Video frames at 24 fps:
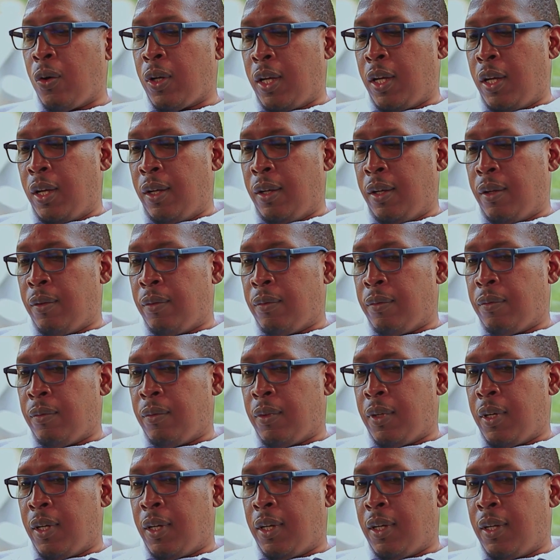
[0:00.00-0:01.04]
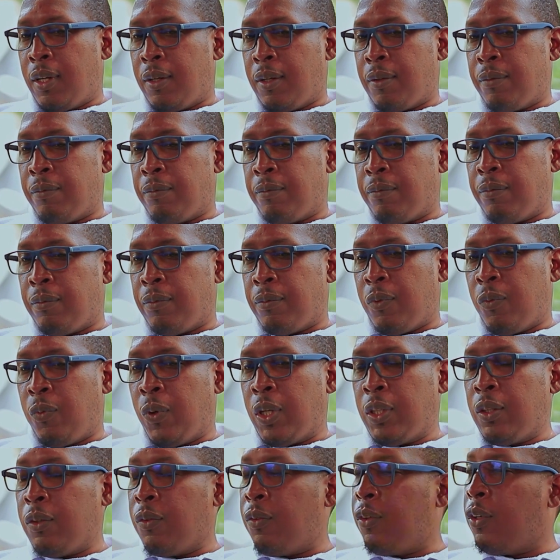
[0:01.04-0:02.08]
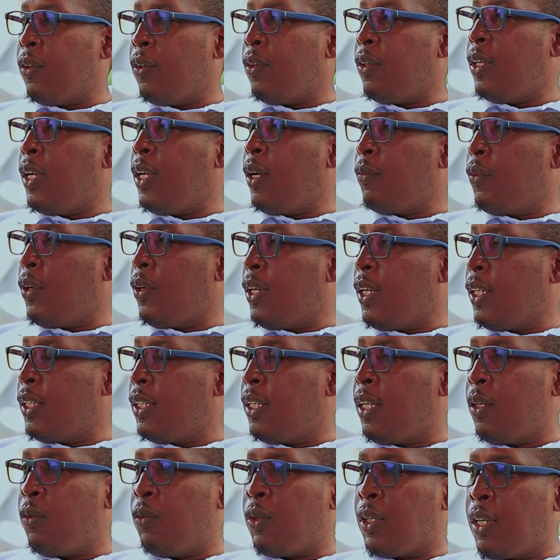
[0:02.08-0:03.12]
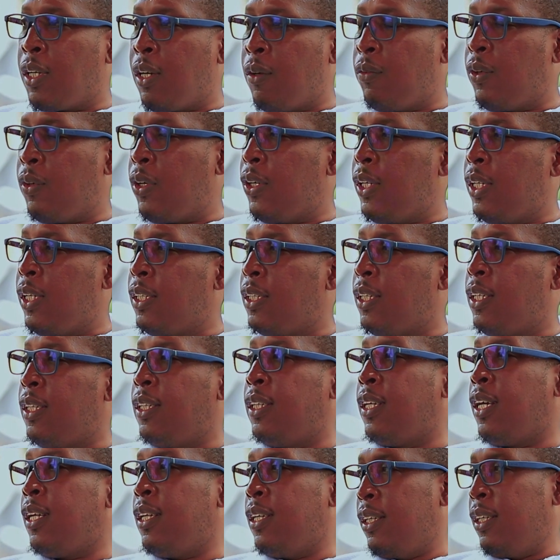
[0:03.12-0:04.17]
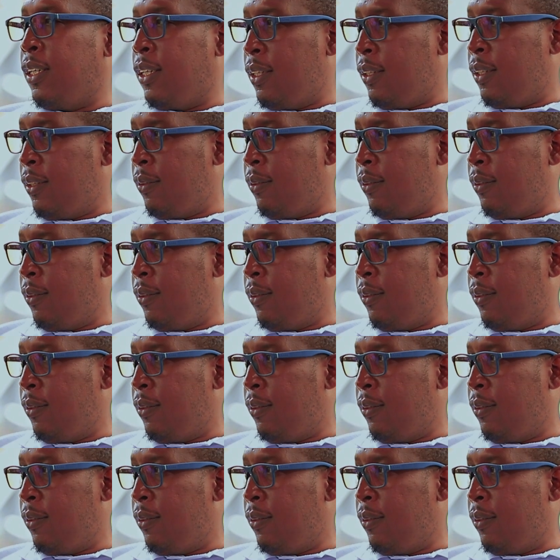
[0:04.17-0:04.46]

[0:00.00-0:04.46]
Okay. Um, First of all, you have to understand recovery is a journey.